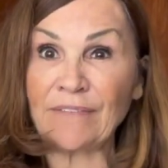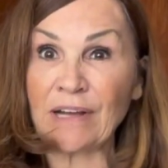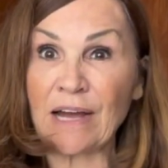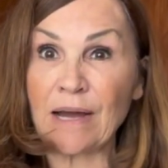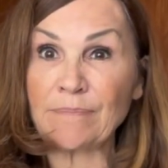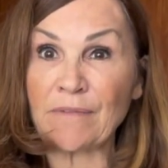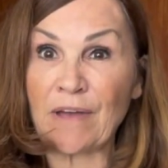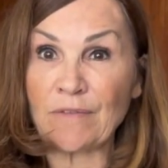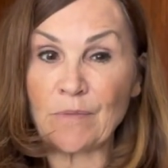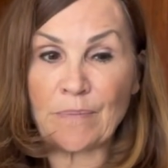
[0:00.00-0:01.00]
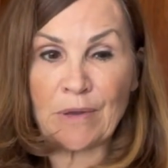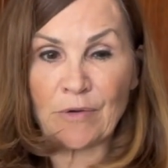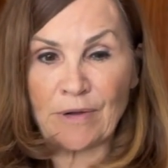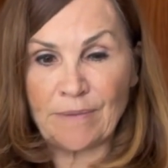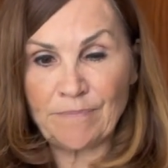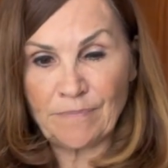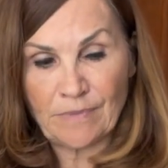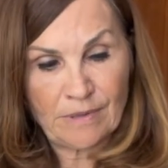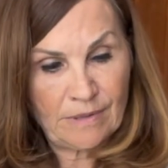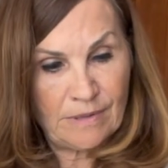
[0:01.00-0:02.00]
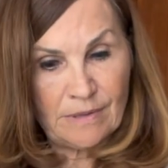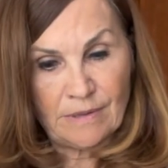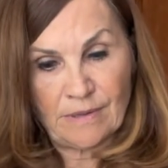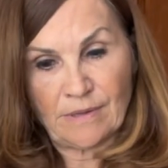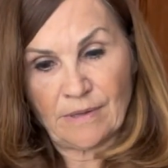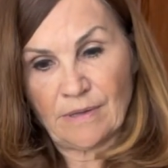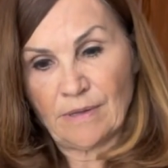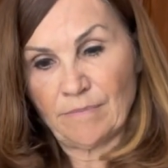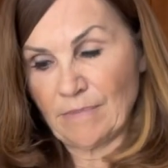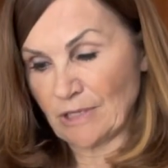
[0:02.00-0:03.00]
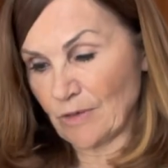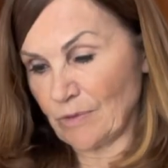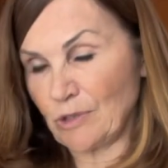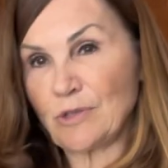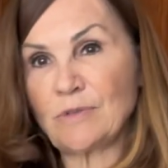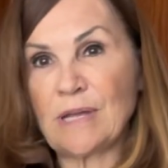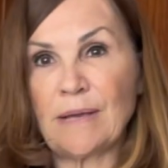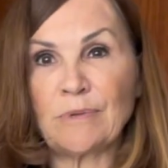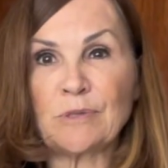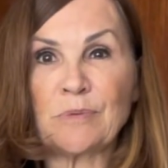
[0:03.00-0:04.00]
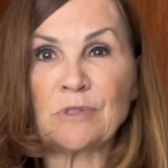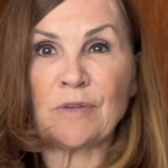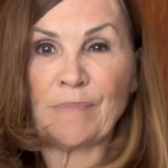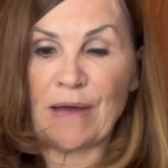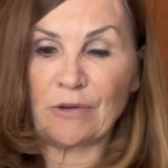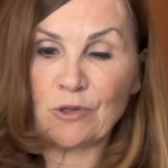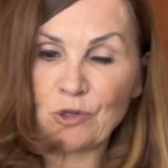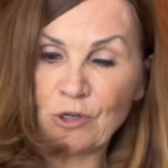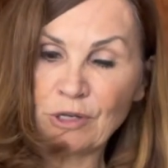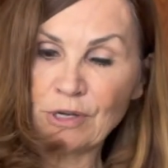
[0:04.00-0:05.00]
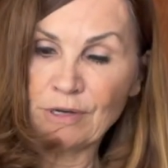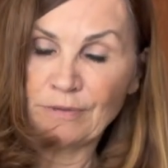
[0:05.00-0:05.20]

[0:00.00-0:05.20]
a cup of heavy whipping cream, mix it with 2 tablespoons of powdered sugar,